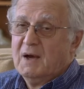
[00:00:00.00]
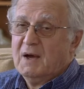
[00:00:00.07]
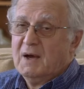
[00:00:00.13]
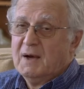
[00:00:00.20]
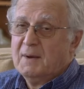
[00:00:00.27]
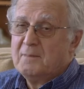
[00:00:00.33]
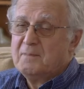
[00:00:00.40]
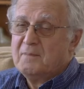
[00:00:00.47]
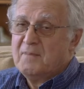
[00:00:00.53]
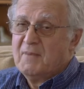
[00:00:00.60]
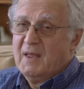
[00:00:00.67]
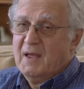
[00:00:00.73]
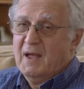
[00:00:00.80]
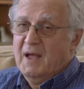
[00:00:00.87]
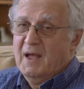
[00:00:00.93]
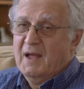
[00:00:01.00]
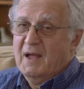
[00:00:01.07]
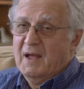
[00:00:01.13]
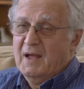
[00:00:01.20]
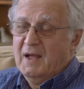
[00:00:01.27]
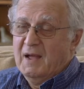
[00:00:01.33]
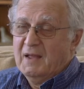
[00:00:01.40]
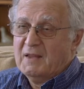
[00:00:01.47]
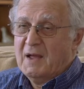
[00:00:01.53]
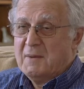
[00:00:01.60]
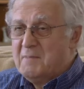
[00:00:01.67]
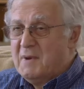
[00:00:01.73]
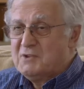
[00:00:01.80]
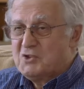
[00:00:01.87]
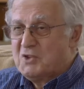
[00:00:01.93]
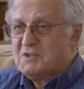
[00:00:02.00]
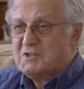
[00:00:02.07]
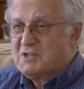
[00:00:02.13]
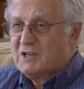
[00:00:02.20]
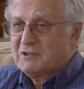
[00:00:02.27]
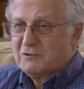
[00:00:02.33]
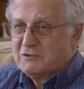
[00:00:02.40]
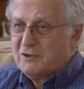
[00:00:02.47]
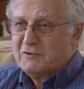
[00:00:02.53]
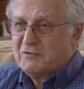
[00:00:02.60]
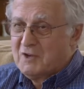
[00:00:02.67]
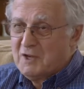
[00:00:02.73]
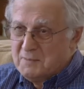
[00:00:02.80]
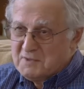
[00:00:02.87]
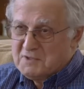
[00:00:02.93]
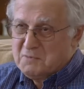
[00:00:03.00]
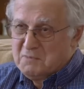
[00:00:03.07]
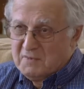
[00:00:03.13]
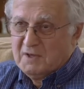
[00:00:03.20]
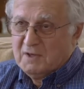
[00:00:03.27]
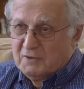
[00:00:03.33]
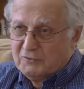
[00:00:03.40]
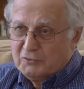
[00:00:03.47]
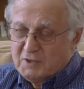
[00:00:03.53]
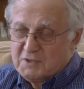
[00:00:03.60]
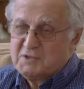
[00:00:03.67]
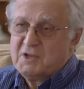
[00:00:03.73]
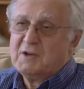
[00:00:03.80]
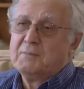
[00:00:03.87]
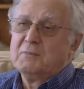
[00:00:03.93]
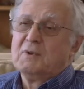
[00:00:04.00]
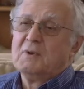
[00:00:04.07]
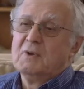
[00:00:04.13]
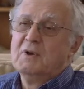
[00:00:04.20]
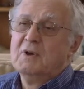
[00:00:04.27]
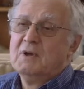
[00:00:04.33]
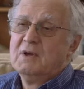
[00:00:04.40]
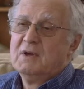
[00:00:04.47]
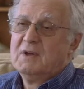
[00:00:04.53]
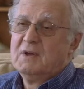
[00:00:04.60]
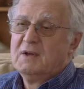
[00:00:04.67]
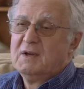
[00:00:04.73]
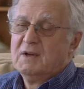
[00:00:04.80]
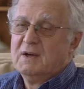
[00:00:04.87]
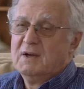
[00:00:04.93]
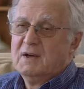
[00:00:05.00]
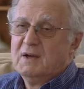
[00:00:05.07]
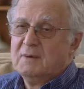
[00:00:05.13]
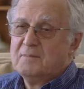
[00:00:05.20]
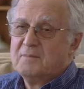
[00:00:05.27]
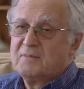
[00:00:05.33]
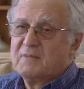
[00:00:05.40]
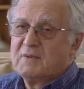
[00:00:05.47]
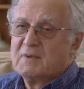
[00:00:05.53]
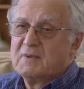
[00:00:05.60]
Um, and I mentioned the Secretary of Commerce meeting, for example. Um,